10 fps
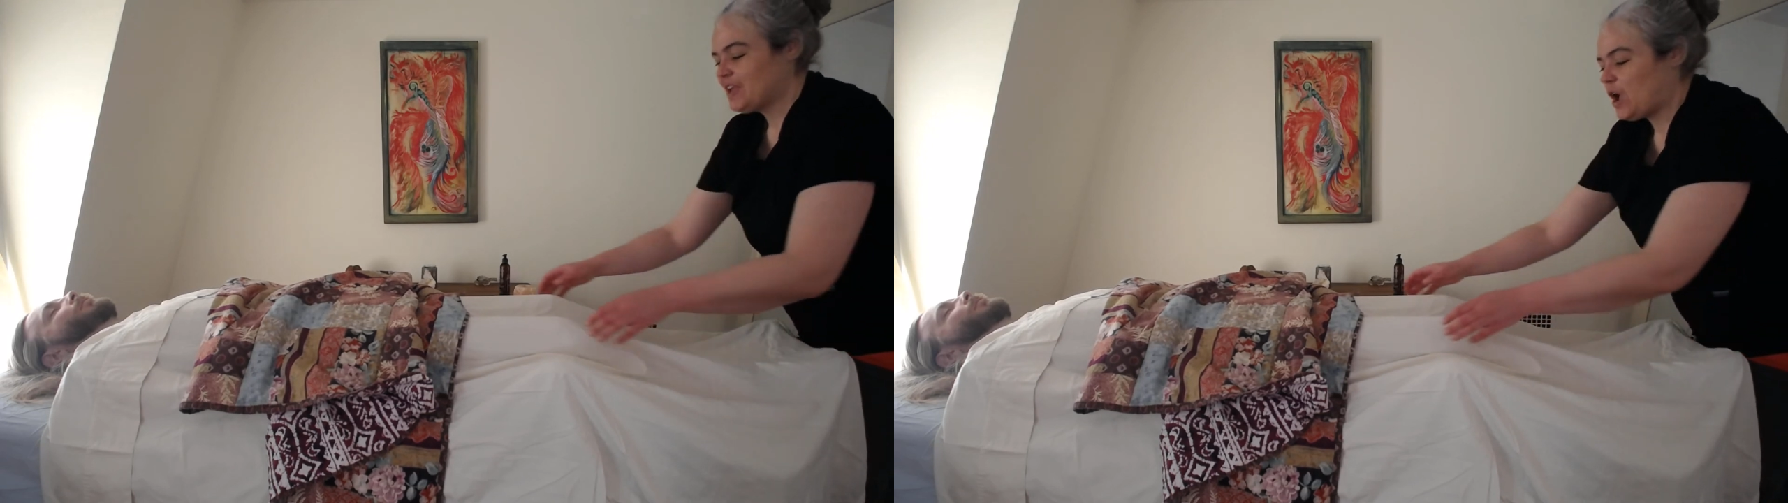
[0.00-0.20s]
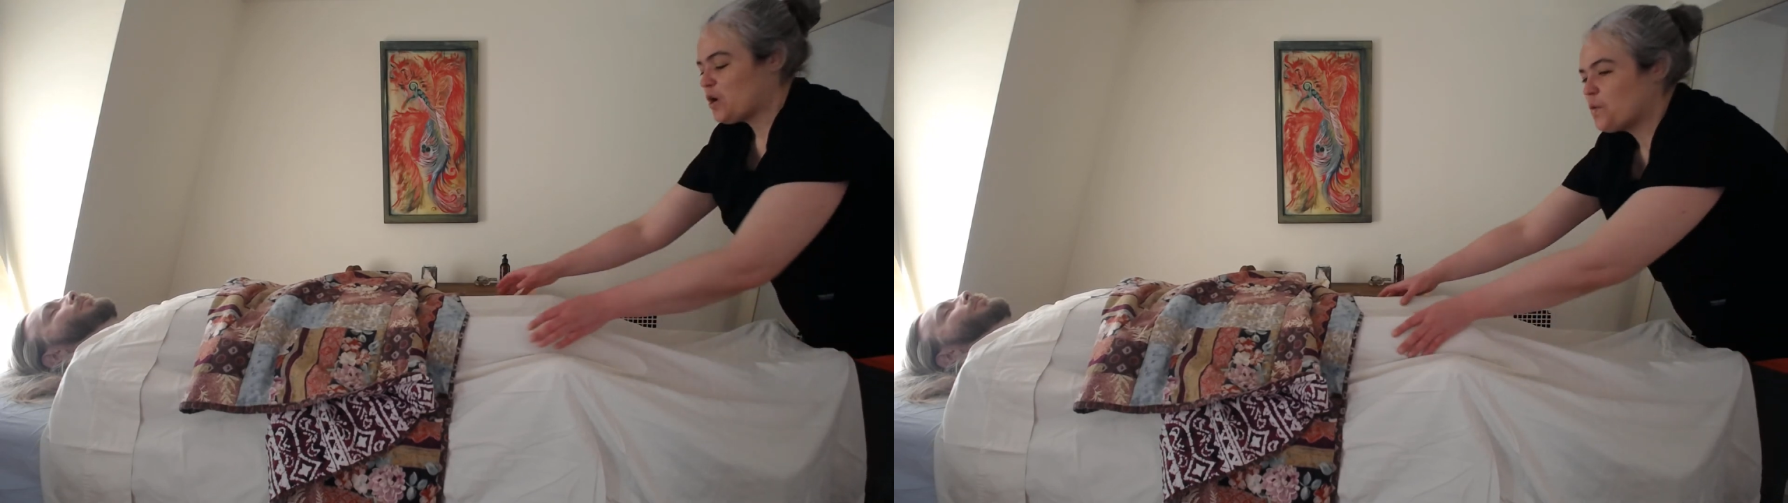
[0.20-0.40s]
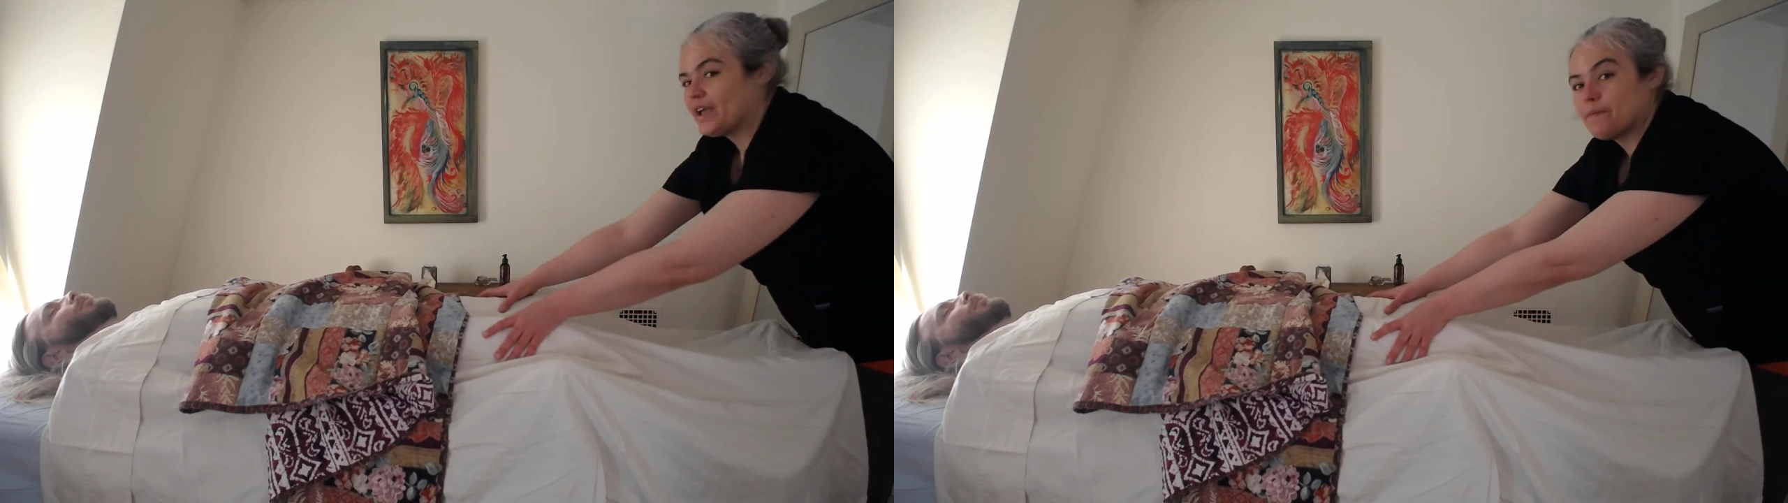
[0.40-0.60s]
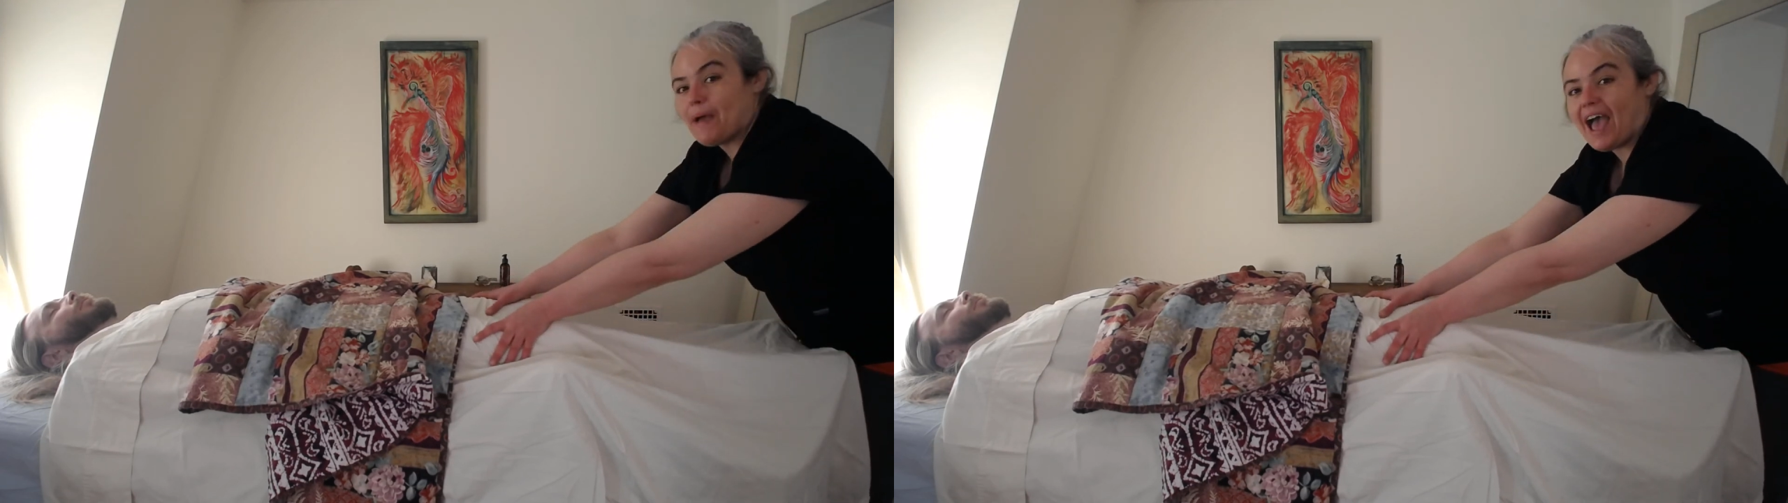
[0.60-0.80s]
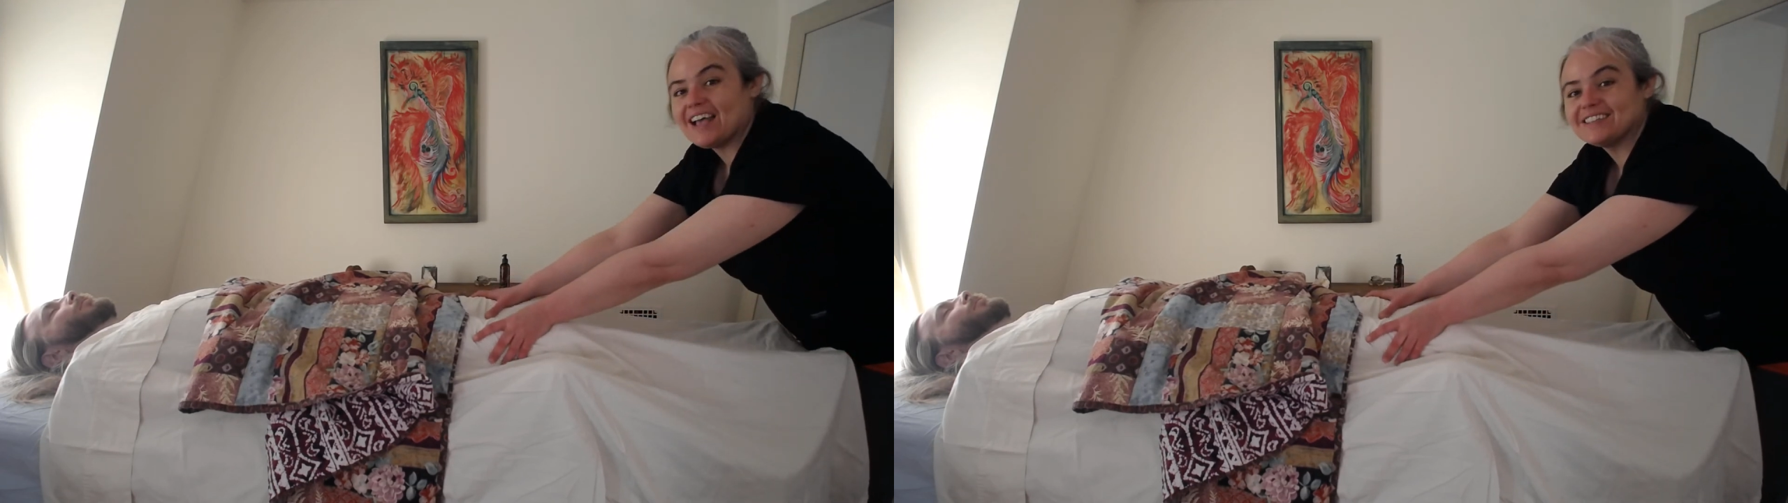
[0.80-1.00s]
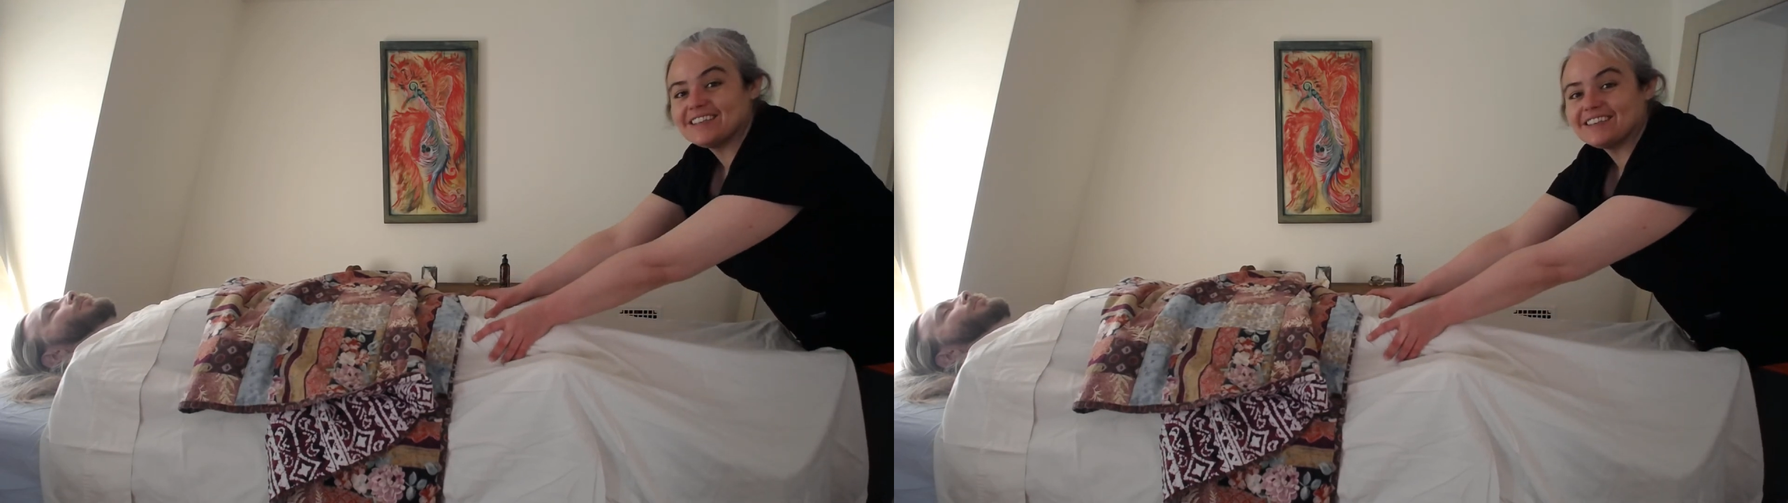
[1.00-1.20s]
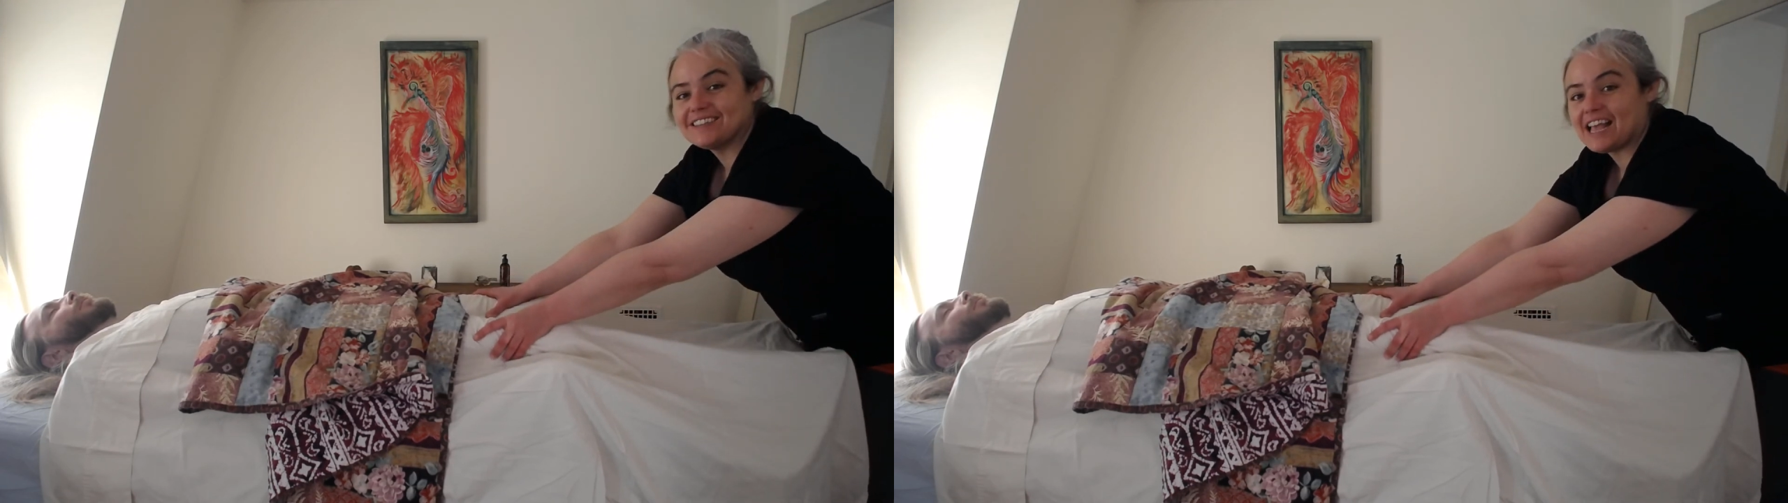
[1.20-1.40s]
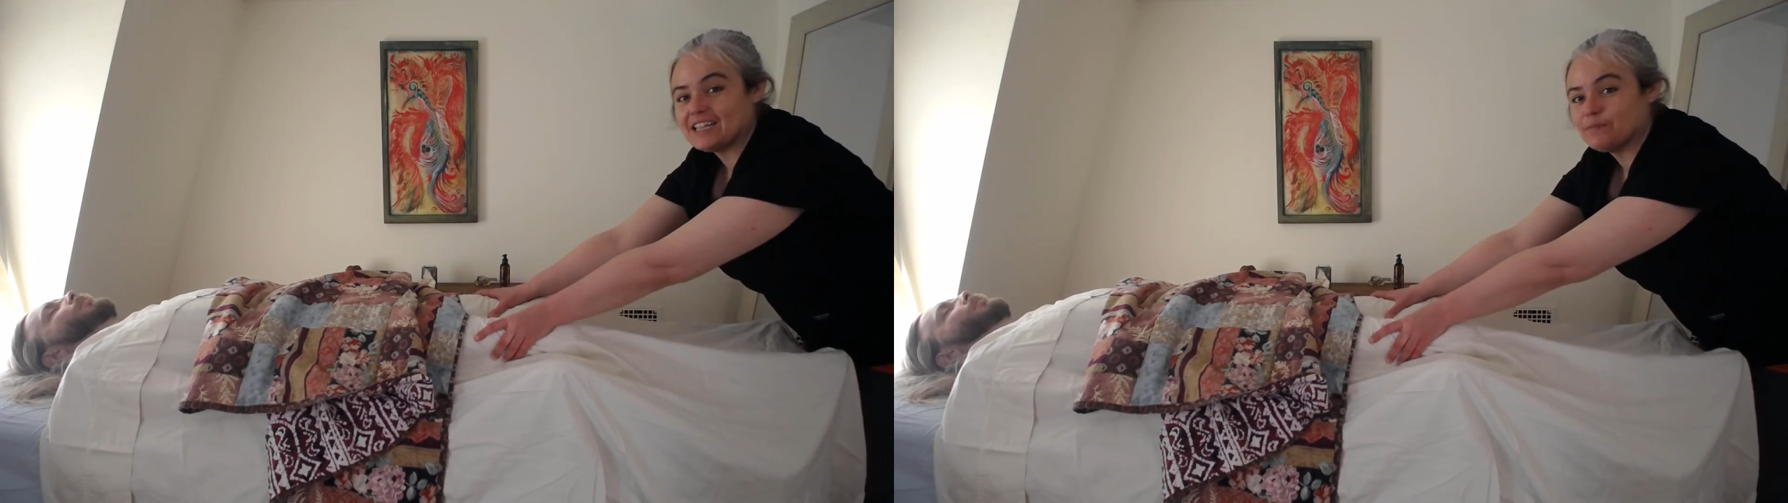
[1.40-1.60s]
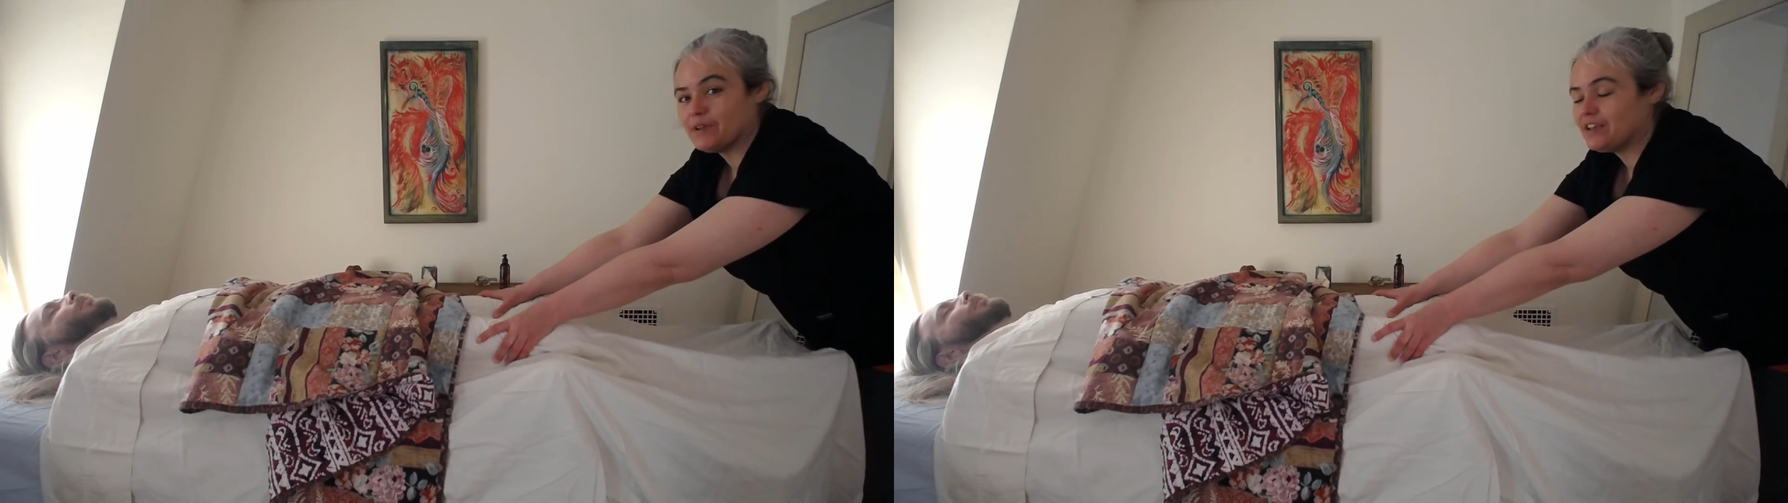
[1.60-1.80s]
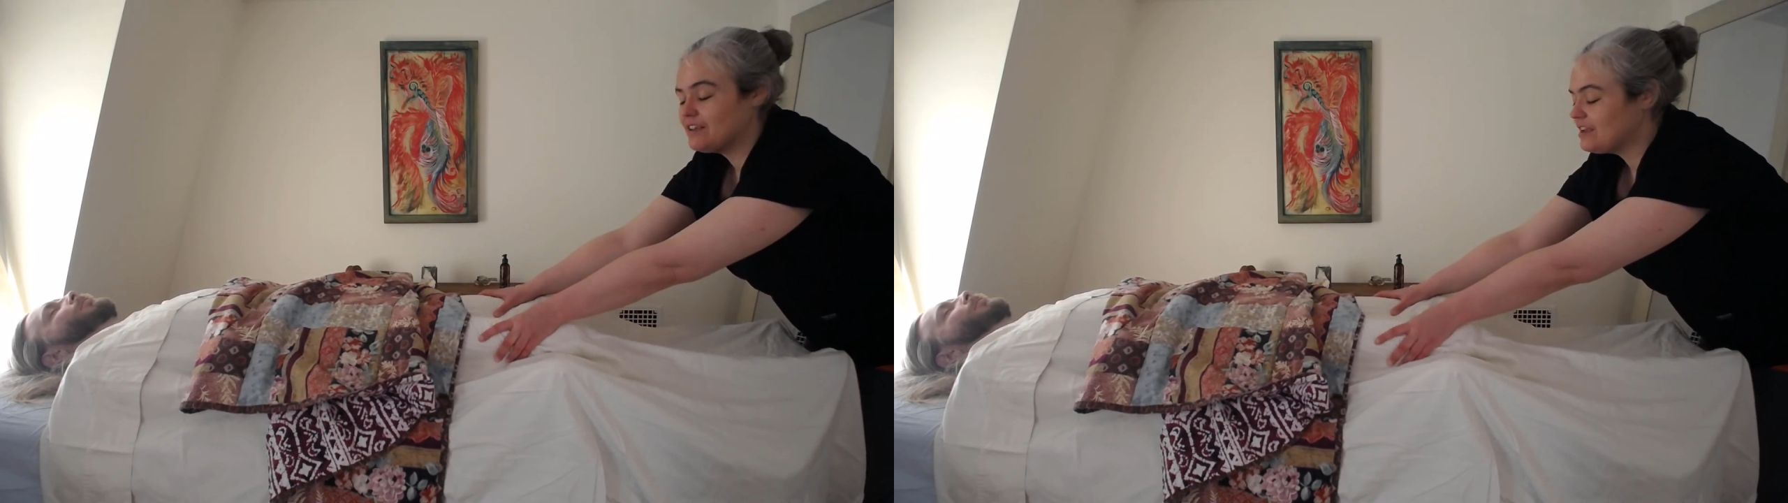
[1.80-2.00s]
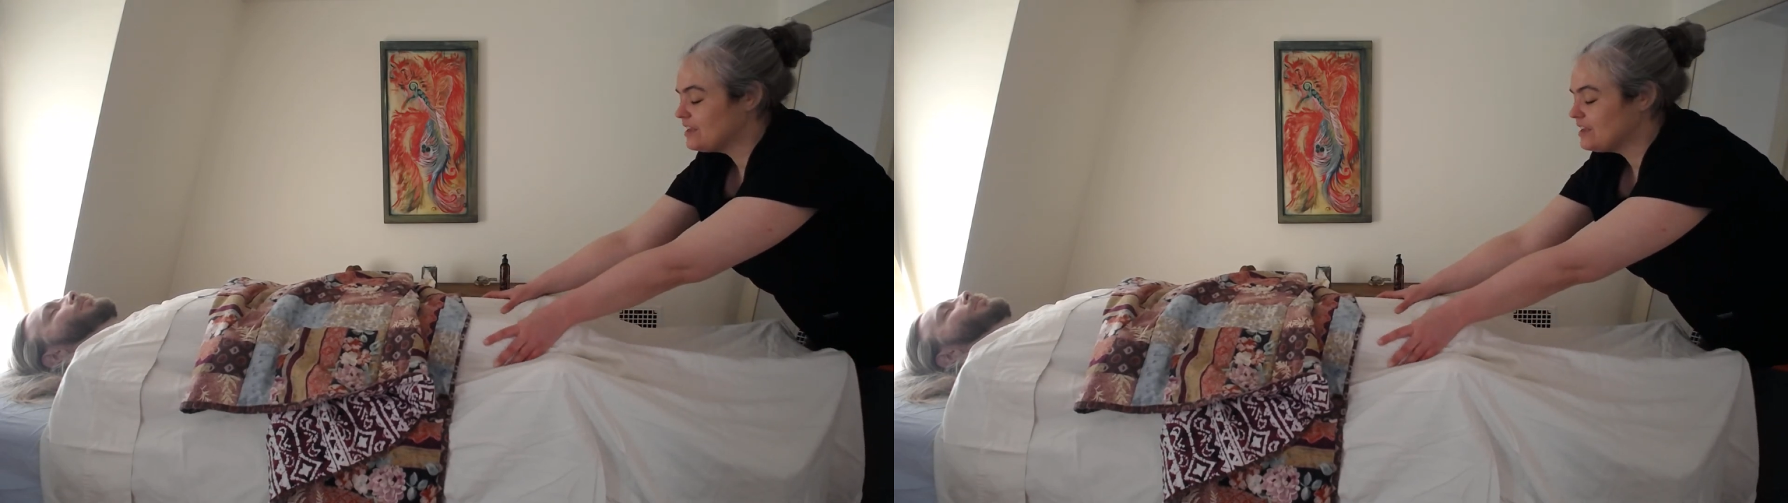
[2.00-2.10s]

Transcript: a quick passing assessment